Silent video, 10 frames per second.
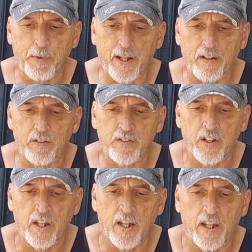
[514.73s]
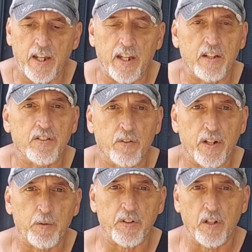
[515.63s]
pounds, and so
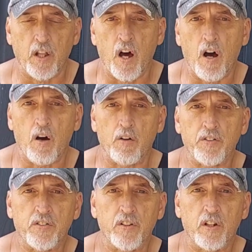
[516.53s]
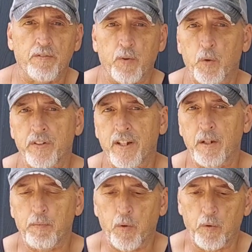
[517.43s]
there was a loss of
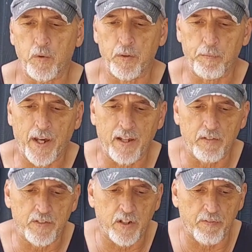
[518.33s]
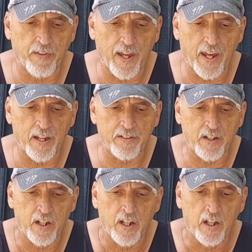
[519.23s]
14.1 pounds of that.
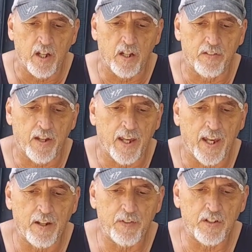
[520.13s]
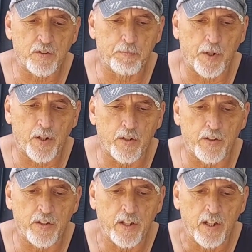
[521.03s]
The heaviest
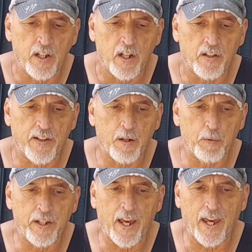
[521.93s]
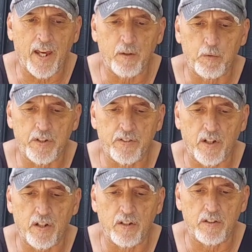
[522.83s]
bird that we had was,
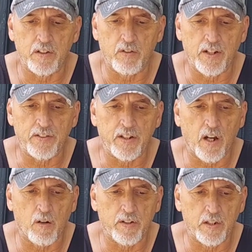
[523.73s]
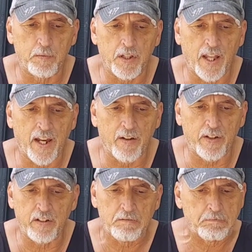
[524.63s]
Gracie called him
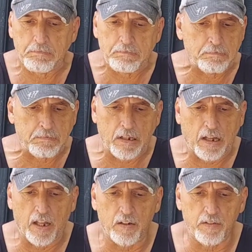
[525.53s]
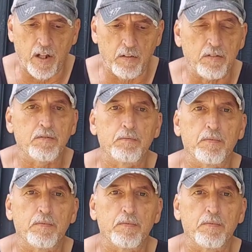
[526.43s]
Larry. I don't know.